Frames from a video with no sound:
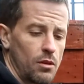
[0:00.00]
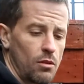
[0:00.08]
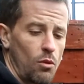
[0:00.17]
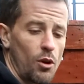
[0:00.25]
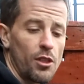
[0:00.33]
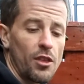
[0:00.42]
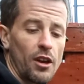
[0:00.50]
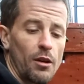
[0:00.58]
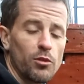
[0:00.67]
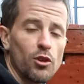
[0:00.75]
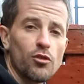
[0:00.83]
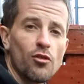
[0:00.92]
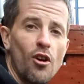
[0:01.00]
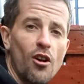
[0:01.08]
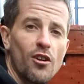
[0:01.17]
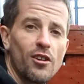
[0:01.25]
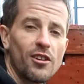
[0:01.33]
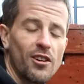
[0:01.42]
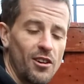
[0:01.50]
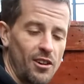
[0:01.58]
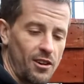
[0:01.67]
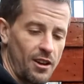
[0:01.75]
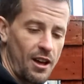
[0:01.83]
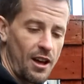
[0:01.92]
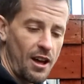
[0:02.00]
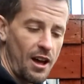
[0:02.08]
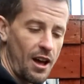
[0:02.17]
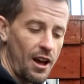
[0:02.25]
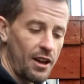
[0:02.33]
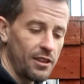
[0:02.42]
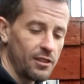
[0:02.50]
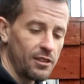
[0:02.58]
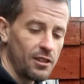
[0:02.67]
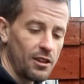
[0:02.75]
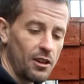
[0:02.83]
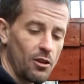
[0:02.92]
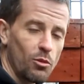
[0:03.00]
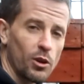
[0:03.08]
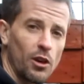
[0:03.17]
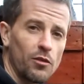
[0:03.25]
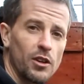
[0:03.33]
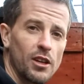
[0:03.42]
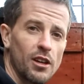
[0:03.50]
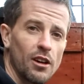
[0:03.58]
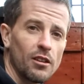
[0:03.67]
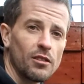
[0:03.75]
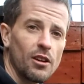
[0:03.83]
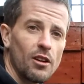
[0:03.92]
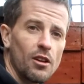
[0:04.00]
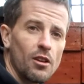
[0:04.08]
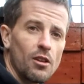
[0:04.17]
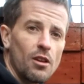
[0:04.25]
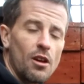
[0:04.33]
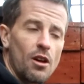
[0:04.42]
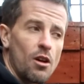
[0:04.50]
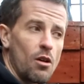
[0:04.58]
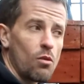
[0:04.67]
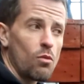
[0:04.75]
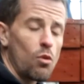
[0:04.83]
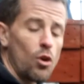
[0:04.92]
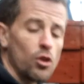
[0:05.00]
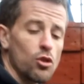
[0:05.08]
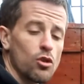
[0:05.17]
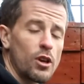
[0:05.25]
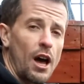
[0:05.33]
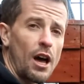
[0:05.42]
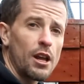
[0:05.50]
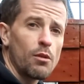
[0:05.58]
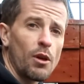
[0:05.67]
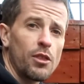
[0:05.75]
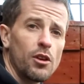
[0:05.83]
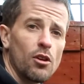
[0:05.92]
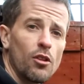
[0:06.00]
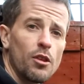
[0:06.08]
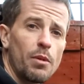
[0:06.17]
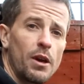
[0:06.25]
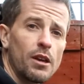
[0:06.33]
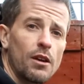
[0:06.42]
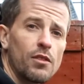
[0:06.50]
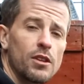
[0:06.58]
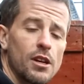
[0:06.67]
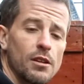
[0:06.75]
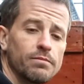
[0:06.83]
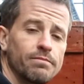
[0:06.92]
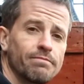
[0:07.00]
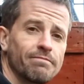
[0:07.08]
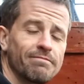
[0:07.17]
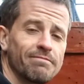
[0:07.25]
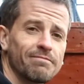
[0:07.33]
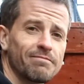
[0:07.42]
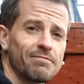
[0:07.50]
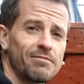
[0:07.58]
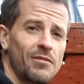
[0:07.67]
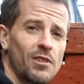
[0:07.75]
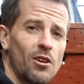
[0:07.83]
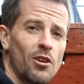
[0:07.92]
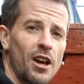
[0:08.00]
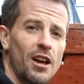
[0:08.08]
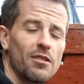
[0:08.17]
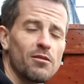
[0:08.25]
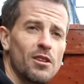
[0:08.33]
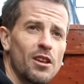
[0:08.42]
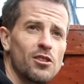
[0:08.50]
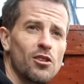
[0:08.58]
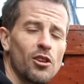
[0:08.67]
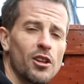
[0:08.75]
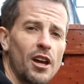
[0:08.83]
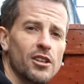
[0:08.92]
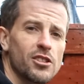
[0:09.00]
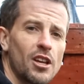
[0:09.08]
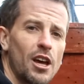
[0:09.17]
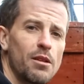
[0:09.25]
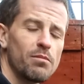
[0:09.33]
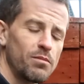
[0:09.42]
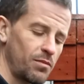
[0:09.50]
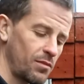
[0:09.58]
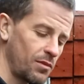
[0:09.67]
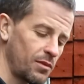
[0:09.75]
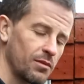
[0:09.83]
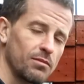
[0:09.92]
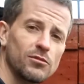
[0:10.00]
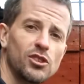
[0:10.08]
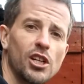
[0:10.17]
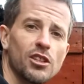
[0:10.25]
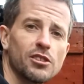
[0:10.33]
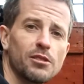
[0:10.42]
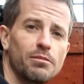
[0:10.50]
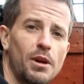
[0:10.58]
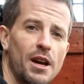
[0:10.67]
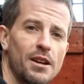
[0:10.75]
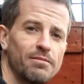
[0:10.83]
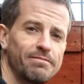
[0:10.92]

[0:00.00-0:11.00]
what you think I'm doing wrong, and we'd love to hear what you carry with you on the bike every day. Okay, until the next time, cheers, bye.